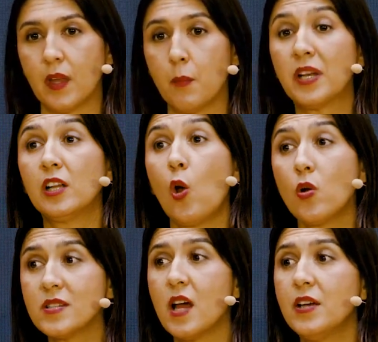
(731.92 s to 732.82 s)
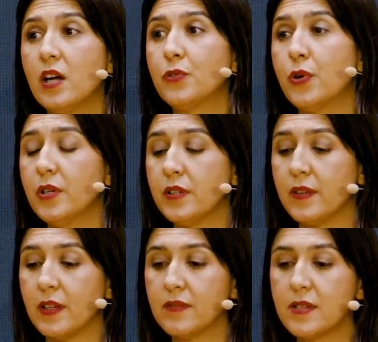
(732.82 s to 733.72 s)
But alongside
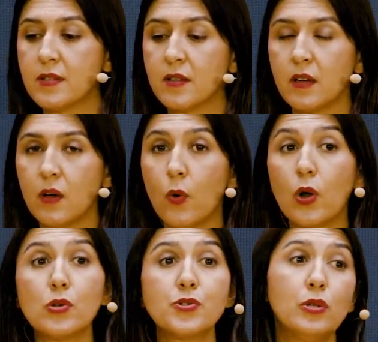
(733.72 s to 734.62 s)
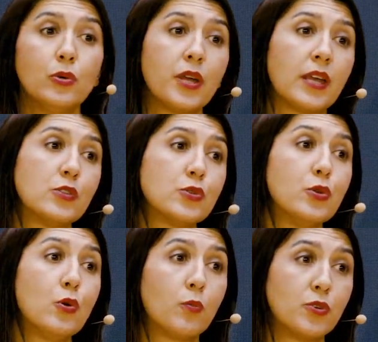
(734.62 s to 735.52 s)
alternatives, we're also looking into
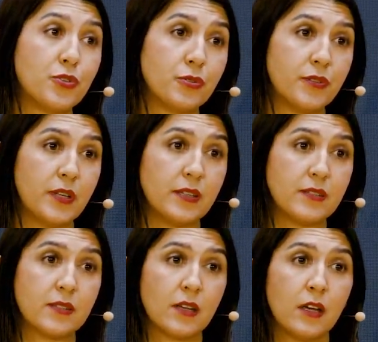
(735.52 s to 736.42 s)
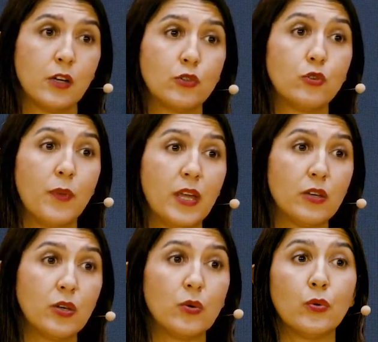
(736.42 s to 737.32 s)
new opportunities
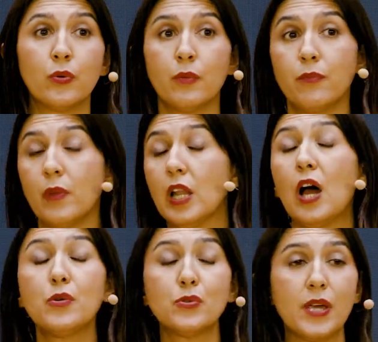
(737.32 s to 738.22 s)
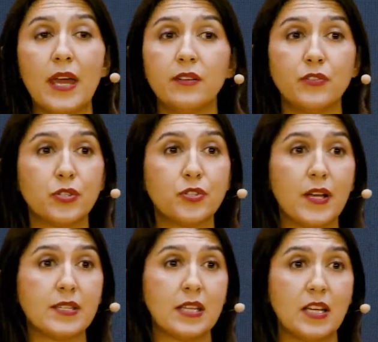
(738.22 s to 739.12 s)
to allow you to edit your
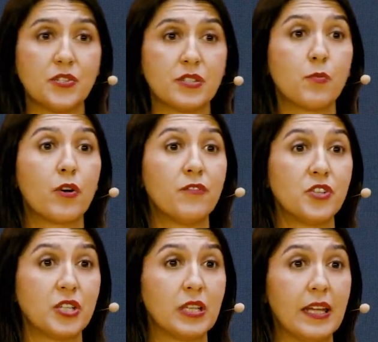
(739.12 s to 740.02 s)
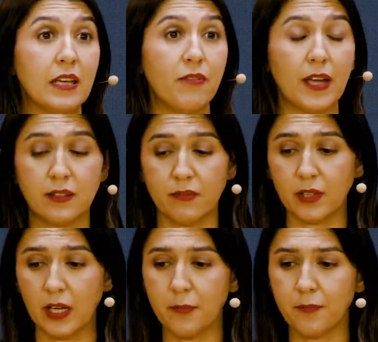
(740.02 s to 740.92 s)
translations more efficiently and
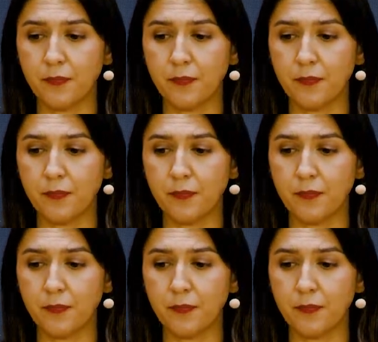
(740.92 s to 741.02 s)
effectively,